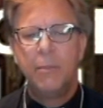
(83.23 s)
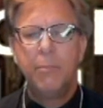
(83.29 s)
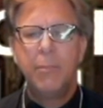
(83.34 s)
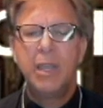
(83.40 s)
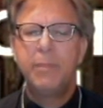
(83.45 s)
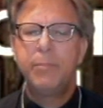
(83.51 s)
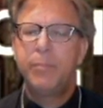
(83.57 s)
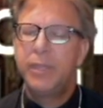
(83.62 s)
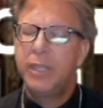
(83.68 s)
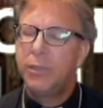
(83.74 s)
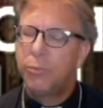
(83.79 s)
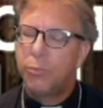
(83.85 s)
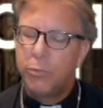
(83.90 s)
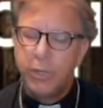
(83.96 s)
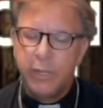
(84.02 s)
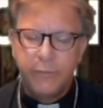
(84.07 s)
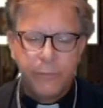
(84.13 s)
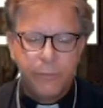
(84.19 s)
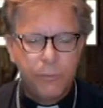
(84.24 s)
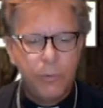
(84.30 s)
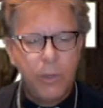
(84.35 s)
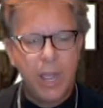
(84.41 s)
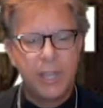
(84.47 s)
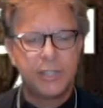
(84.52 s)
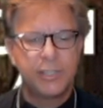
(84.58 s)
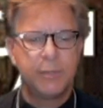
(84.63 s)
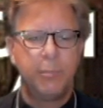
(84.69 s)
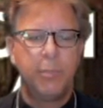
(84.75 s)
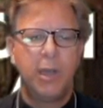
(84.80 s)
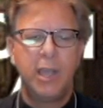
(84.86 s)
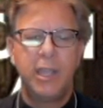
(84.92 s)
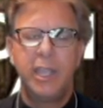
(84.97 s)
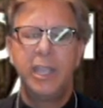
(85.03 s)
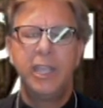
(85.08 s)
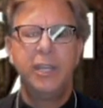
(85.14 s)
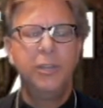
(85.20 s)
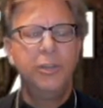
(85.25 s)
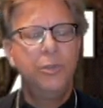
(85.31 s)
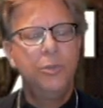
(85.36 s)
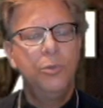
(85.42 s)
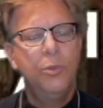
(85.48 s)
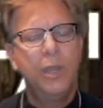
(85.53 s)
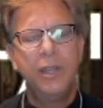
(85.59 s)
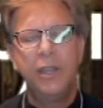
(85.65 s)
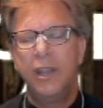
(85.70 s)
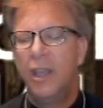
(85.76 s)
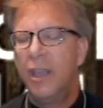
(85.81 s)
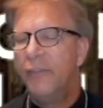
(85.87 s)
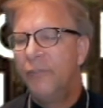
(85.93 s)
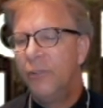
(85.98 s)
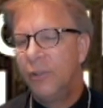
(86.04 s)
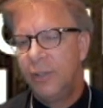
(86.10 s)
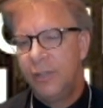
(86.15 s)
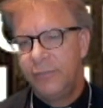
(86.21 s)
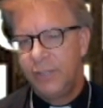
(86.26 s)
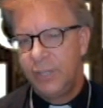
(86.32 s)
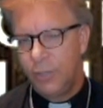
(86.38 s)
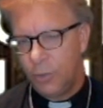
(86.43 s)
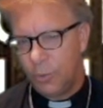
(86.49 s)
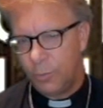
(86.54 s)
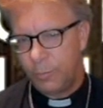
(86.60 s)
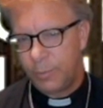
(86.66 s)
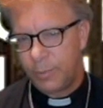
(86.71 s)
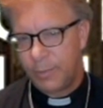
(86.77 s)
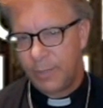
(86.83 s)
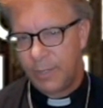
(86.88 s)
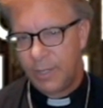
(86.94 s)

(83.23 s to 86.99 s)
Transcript: might be refreshed by a new and ever-living hope.